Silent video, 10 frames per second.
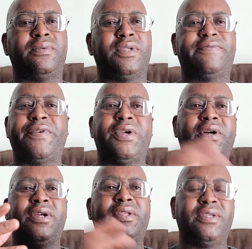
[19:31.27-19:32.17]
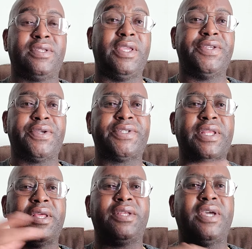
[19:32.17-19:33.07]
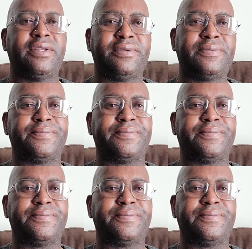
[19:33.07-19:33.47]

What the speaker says: It's very hard, easier said than done.